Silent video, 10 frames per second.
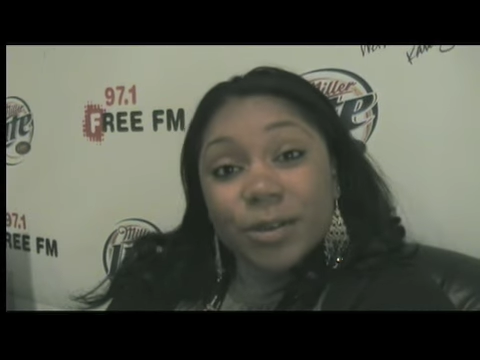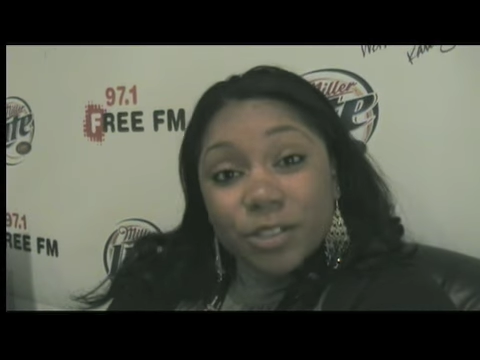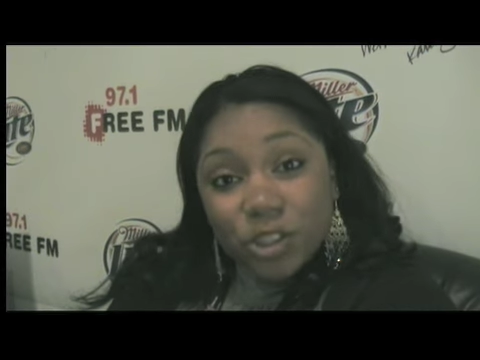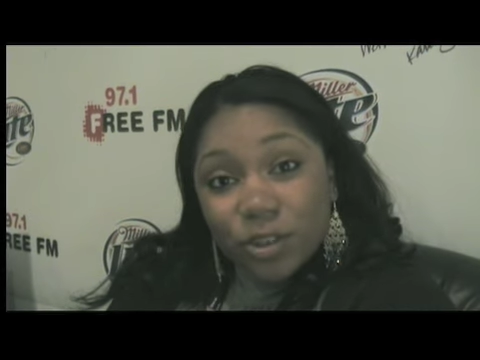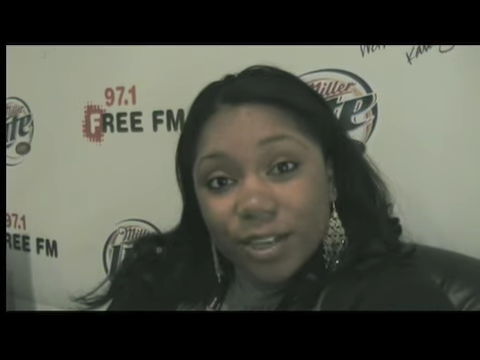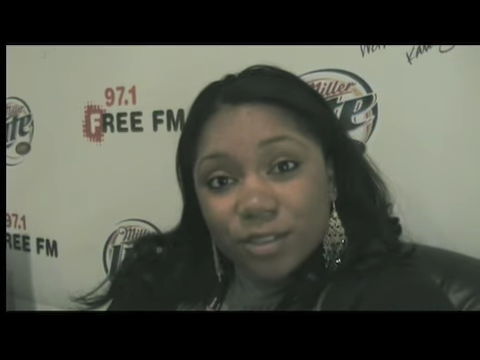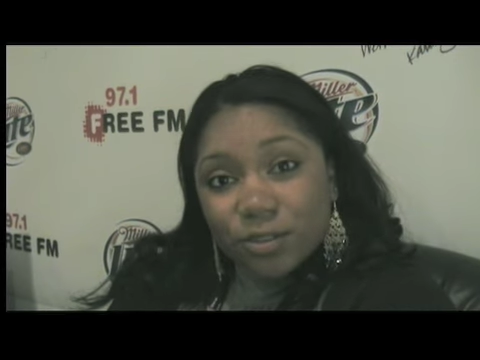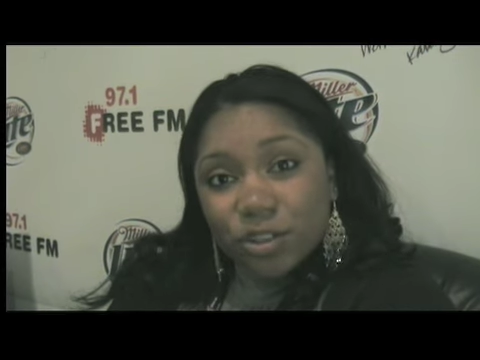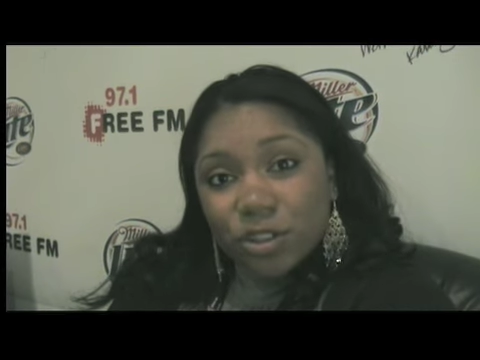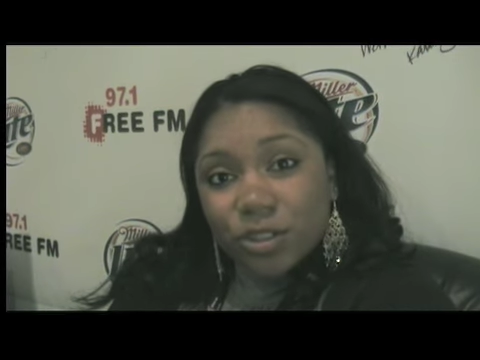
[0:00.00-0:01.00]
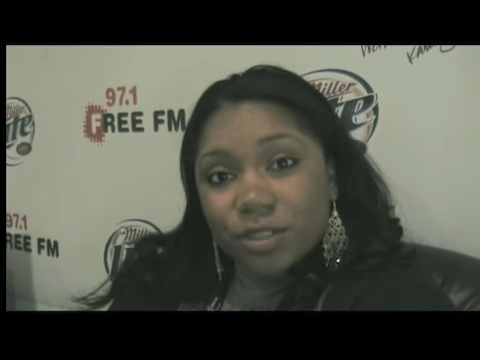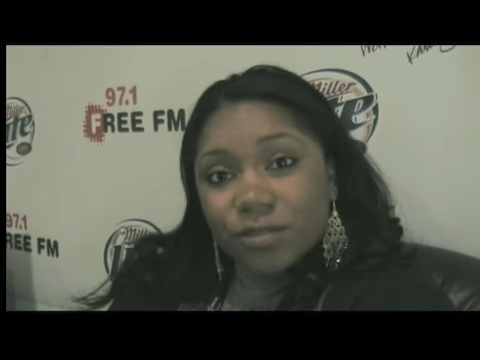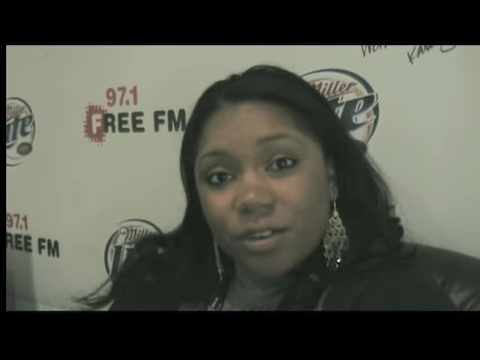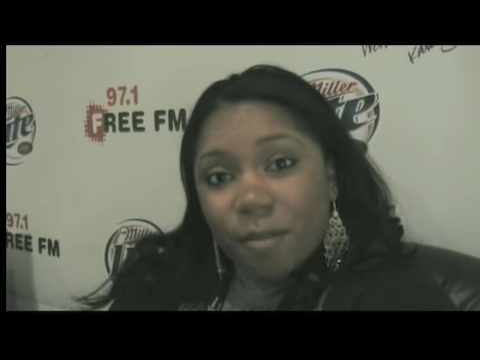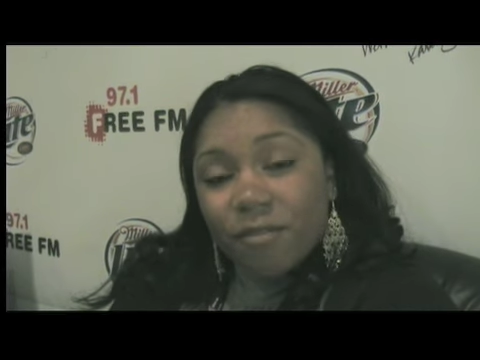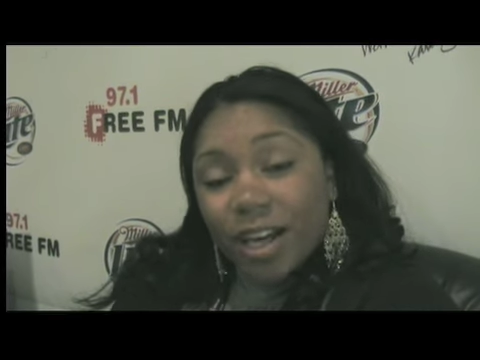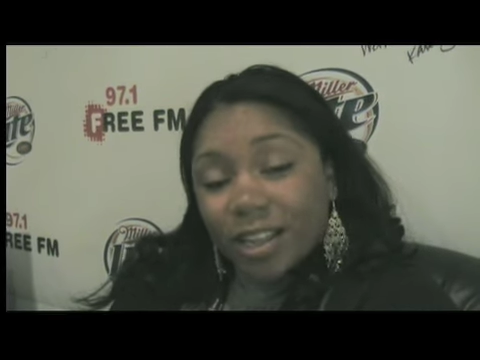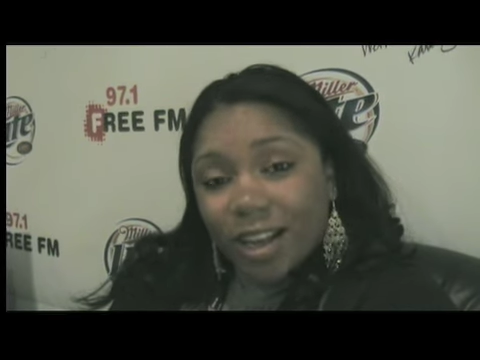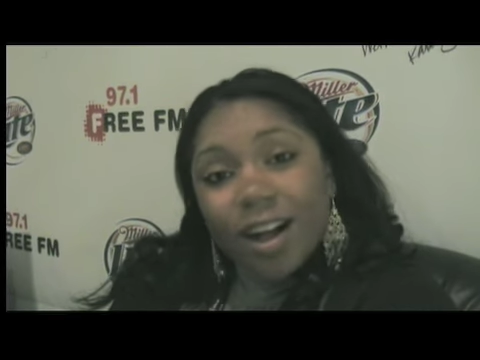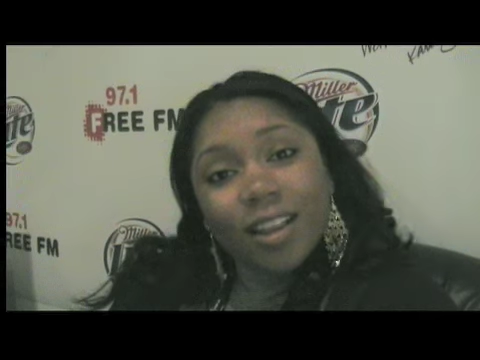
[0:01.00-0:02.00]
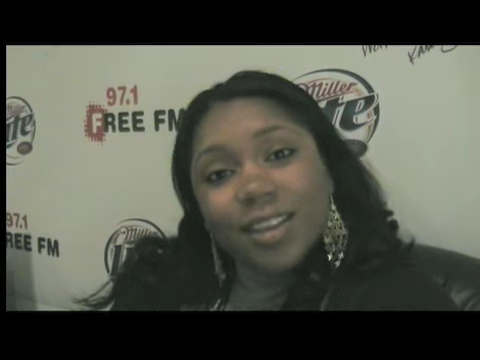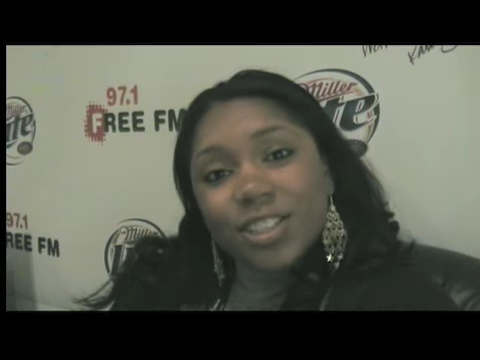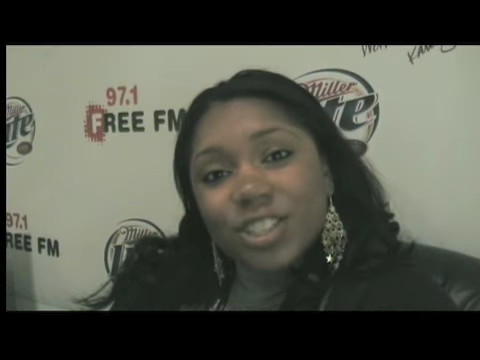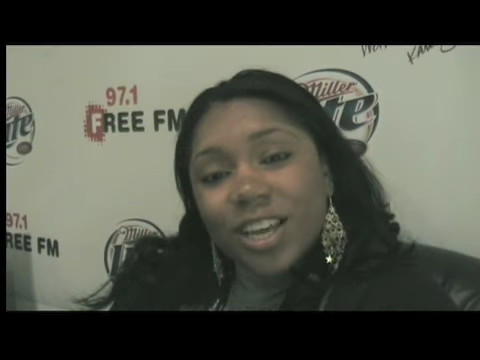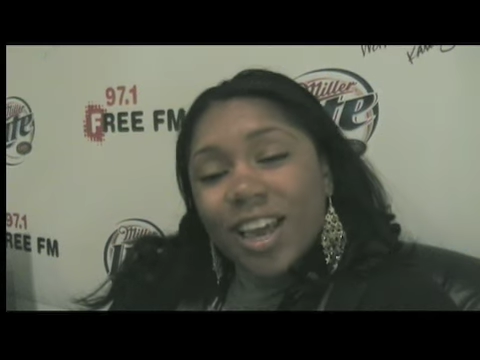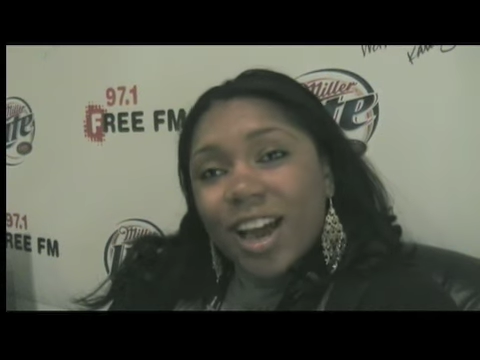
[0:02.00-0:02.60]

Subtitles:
I was a transfer student from Valley College.